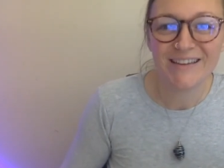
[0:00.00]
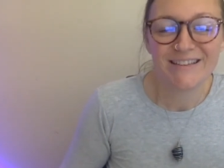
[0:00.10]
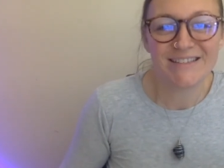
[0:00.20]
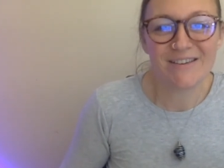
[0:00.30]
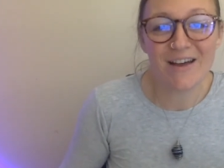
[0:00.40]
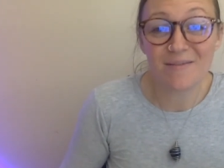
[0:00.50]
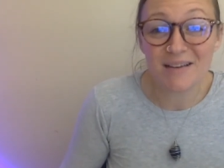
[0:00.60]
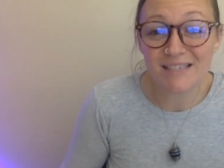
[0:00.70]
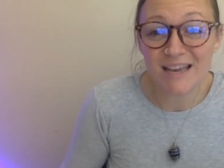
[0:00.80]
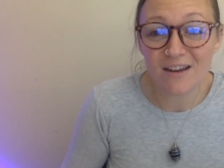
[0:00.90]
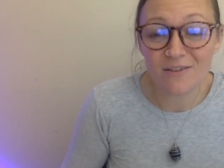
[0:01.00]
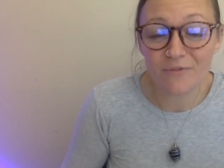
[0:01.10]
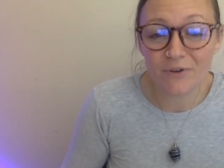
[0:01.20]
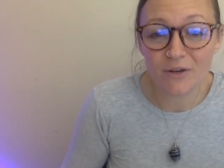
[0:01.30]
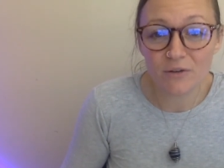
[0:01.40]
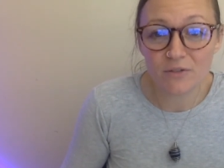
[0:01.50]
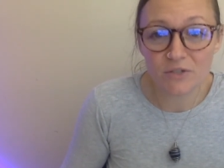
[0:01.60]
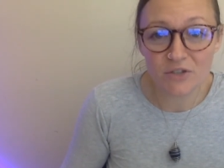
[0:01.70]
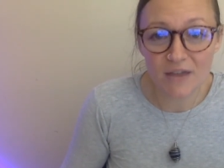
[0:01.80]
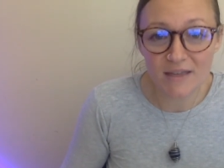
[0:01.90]
So I'm excited for you to
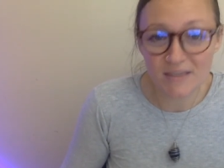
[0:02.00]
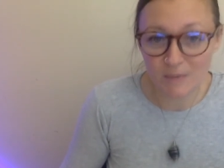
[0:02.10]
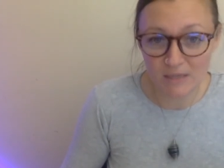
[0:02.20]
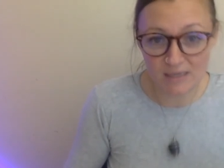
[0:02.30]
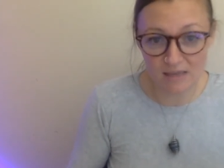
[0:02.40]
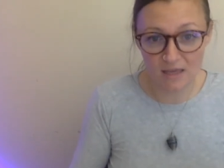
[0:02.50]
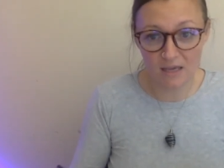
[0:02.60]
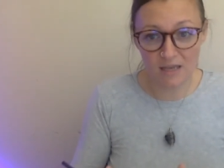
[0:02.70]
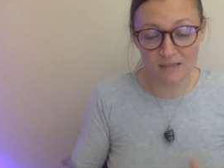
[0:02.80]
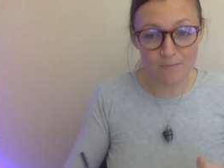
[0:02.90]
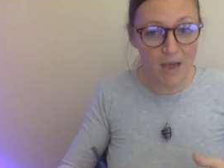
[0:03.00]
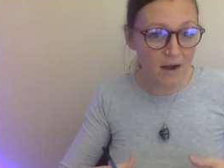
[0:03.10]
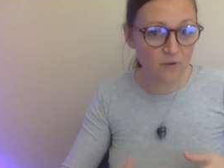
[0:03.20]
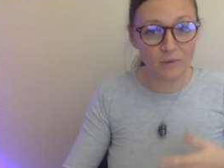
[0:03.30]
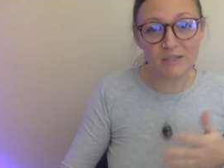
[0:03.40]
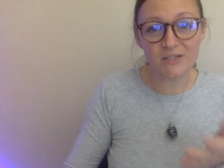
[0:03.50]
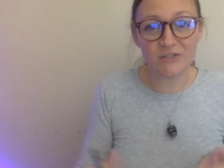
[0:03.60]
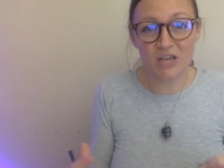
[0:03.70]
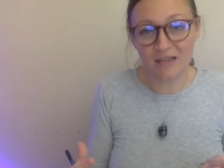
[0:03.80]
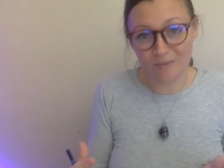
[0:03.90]
try this because I think it's better once you
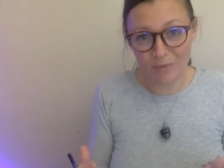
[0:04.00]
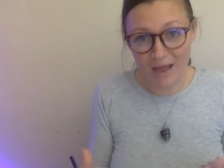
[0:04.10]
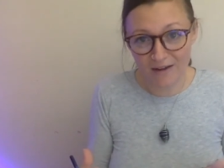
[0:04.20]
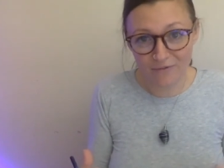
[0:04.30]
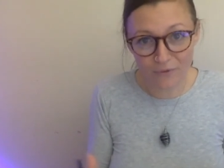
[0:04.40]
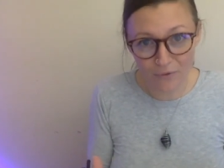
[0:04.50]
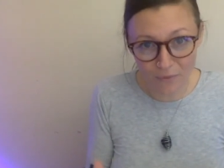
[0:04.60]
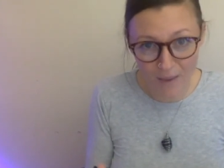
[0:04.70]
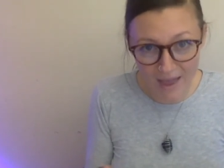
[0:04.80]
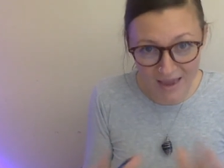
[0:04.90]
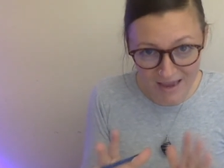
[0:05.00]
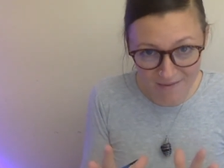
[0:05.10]
take the blindfold away.